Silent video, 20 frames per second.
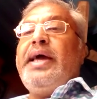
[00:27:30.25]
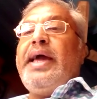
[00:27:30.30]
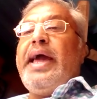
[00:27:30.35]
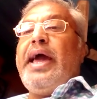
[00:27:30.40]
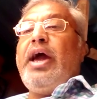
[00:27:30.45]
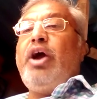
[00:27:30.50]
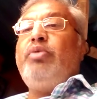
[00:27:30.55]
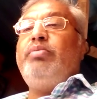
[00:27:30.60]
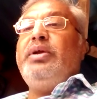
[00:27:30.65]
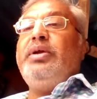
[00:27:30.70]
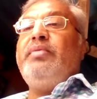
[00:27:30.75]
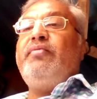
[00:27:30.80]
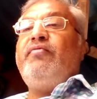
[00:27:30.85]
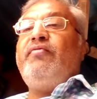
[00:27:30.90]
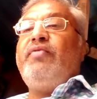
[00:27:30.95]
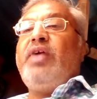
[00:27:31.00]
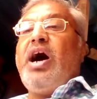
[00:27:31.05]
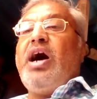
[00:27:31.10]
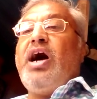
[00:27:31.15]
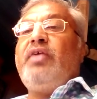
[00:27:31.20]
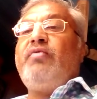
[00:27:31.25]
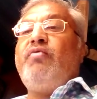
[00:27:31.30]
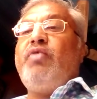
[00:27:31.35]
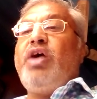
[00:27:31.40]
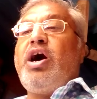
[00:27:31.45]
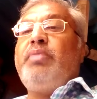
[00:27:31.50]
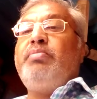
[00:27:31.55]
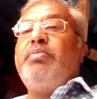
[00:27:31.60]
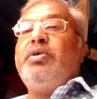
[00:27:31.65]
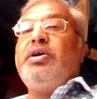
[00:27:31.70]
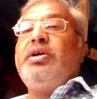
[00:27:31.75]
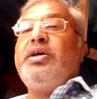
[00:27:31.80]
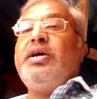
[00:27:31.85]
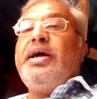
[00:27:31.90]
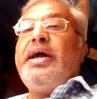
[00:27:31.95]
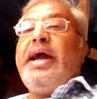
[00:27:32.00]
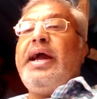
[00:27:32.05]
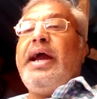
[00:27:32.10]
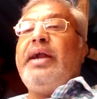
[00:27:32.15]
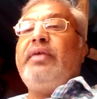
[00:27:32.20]
have been far warmer
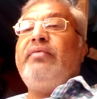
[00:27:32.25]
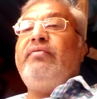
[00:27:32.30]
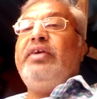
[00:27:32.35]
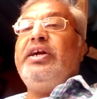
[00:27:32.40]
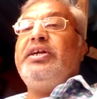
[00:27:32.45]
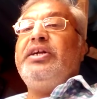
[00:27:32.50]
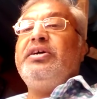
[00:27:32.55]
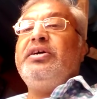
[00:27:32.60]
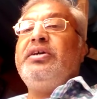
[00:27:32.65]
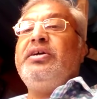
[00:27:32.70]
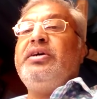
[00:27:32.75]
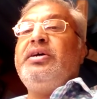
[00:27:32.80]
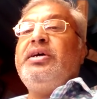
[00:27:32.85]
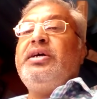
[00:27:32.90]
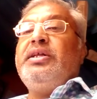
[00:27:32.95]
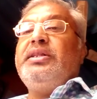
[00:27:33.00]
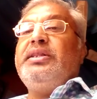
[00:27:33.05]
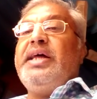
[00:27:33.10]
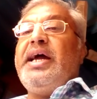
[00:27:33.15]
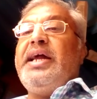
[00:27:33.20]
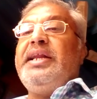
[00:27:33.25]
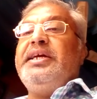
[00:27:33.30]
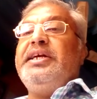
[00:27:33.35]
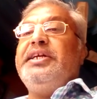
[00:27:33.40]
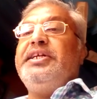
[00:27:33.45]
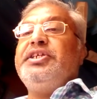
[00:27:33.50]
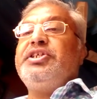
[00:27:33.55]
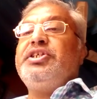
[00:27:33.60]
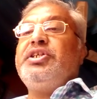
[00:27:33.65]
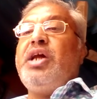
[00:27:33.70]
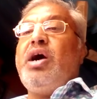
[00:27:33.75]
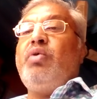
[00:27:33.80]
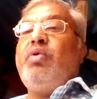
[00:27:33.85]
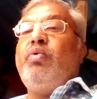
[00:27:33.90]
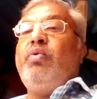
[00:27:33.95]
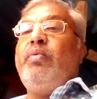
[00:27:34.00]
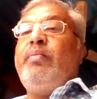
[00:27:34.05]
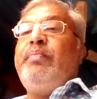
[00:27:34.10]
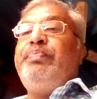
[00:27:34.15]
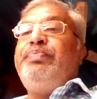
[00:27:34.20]
and wetter than it is
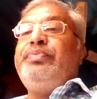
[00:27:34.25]
now.